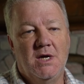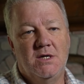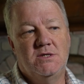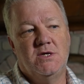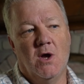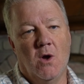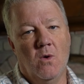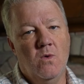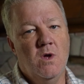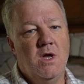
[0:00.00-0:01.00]
And
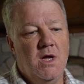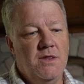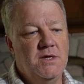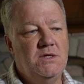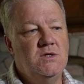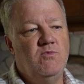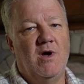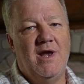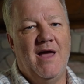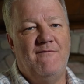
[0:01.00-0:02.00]
so this is
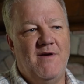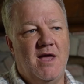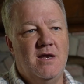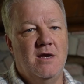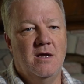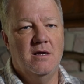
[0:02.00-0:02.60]
what FN